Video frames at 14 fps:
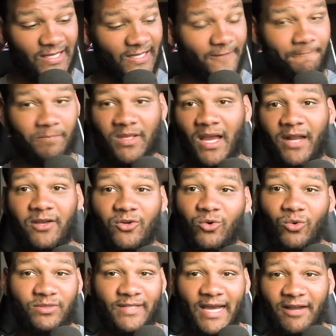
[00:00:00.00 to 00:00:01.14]
It kind of
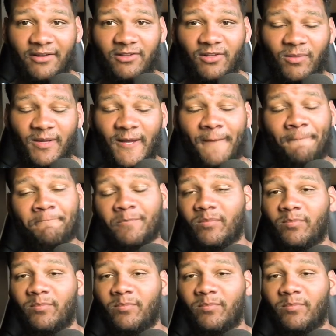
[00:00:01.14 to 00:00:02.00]
cooled down a little bit.